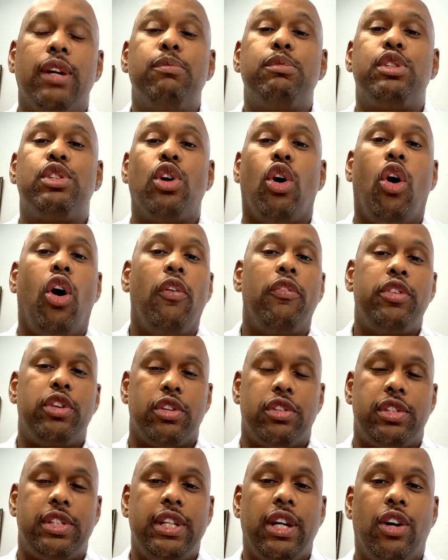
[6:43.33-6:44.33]
absolve
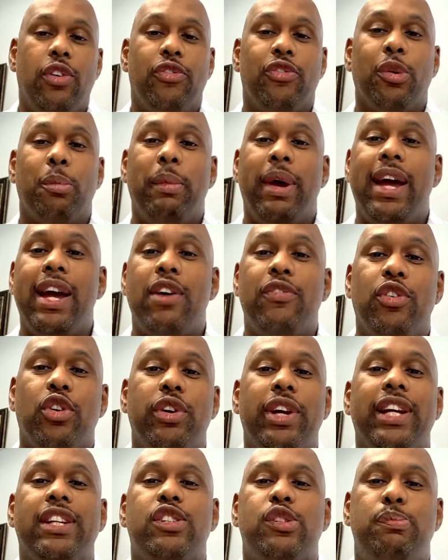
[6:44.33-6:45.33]
yourself from
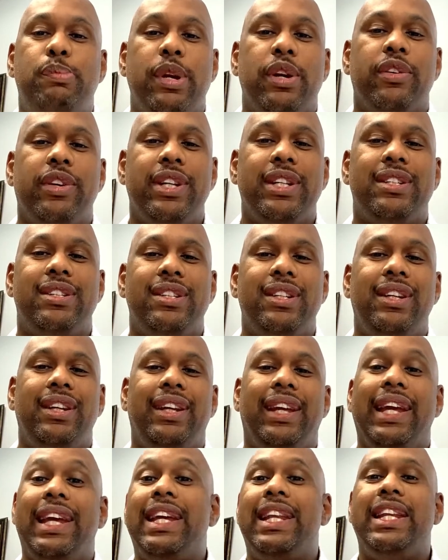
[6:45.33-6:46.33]
ever
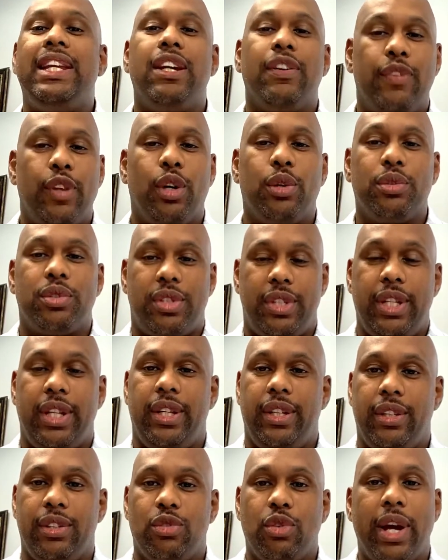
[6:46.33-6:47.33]
experiencing any of those things,